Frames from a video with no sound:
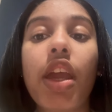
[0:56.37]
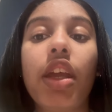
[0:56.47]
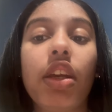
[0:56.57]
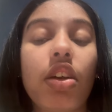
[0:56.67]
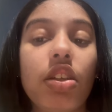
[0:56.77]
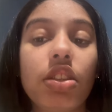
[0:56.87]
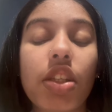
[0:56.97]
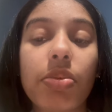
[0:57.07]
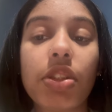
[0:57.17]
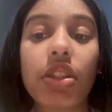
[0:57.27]
and
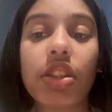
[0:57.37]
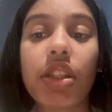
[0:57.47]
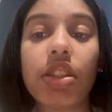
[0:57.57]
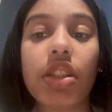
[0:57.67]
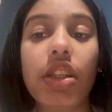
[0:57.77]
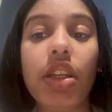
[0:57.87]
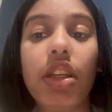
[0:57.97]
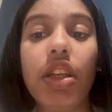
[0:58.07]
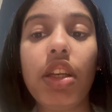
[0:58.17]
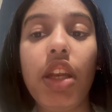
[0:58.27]
concepts such as
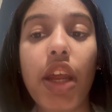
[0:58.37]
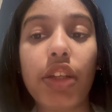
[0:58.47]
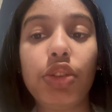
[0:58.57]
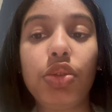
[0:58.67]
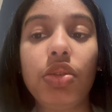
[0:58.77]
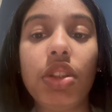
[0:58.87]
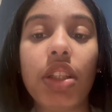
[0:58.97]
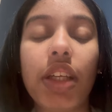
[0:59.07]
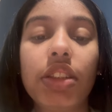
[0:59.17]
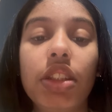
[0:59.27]
natural
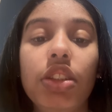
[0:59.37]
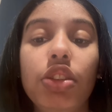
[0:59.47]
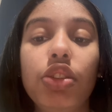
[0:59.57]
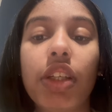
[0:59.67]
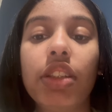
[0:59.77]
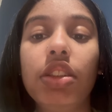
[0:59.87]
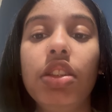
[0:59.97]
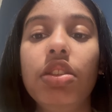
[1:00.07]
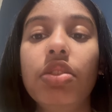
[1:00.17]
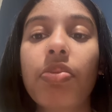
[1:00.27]
selection
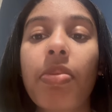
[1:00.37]
strategies.